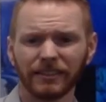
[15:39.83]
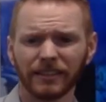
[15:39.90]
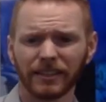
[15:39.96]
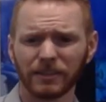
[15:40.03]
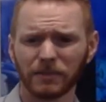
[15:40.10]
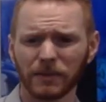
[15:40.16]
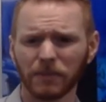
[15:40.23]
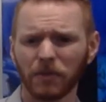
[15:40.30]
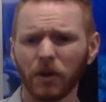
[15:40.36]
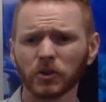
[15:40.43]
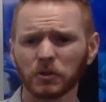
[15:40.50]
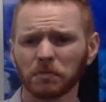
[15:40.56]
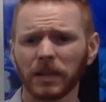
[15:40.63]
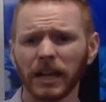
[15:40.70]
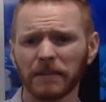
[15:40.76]
It's being
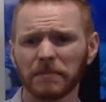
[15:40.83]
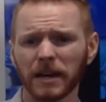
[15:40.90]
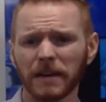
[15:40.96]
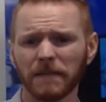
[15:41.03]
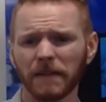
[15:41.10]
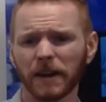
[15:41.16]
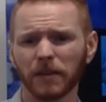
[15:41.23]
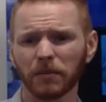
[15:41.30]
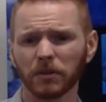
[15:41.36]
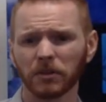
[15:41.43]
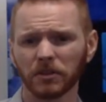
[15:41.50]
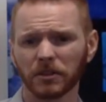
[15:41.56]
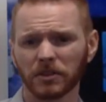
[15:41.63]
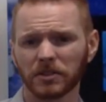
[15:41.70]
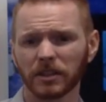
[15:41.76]
multiplied by a variable,
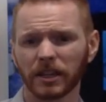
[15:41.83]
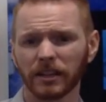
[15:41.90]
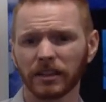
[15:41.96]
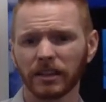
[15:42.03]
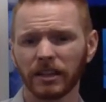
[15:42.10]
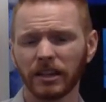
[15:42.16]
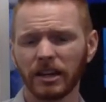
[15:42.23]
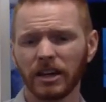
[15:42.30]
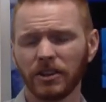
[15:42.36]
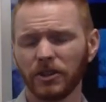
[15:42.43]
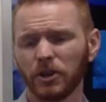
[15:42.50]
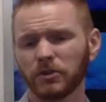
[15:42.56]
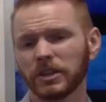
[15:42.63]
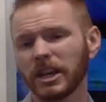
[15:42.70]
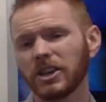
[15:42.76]
it looks like.
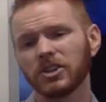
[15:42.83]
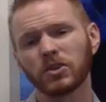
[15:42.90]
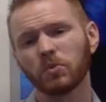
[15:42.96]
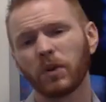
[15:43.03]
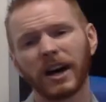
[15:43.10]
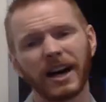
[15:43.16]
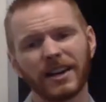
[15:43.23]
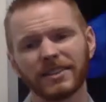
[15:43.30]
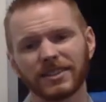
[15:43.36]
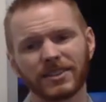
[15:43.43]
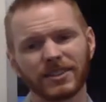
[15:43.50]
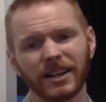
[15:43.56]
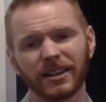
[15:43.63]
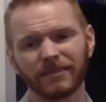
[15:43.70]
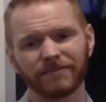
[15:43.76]
Notation-wise, it's
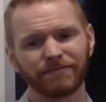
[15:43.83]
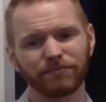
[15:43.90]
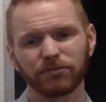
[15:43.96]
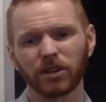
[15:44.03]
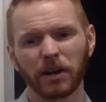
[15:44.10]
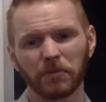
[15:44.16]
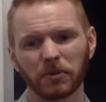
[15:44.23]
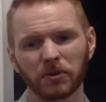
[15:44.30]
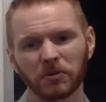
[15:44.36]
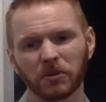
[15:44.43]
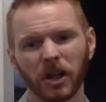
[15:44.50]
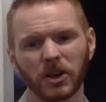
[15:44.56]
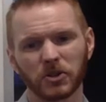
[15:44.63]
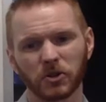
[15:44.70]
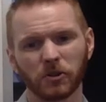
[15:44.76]
not proper
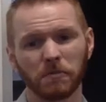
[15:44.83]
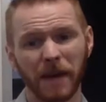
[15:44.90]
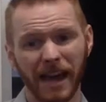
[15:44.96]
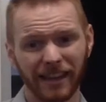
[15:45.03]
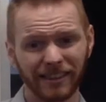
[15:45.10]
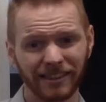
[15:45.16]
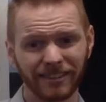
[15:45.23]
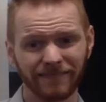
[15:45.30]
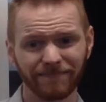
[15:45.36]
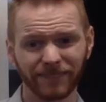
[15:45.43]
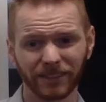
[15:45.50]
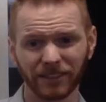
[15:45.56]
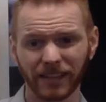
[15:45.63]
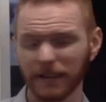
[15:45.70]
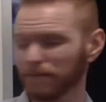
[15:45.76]
logical math.
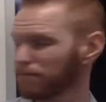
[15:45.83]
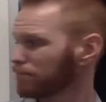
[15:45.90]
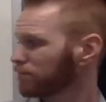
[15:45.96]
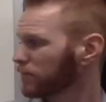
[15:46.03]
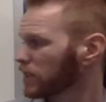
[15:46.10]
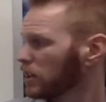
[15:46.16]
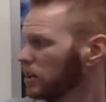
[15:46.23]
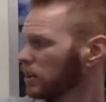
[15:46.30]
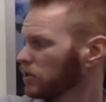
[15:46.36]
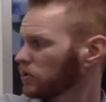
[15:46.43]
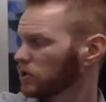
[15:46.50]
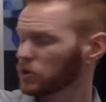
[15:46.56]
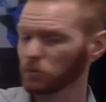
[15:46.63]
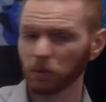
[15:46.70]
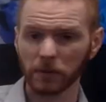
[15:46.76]
Okay?
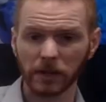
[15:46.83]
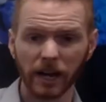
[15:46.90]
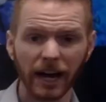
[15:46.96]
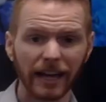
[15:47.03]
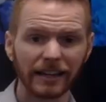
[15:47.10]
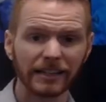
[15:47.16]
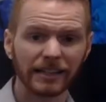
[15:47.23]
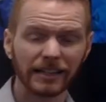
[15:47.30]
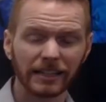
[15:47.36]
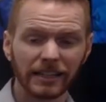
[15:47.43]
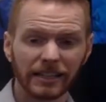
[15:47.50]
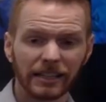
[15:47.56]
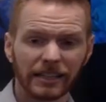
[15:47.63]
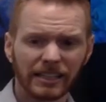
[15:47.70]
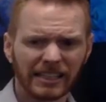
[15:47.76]
So this is what we got.
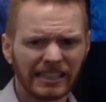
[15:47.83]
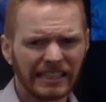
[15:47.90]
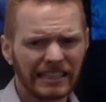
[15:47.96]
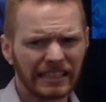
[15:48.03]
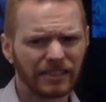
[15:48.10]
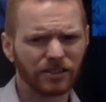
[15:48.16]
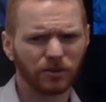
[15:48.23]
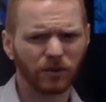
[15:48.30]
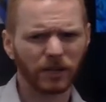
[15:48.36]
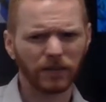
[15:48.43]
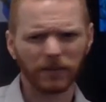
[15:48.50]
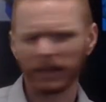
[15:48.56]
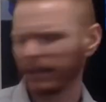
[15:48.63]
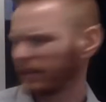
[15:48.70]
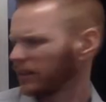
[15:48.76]
Oh, wait a
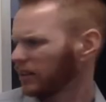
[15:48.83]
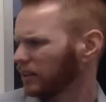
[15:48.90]
minute.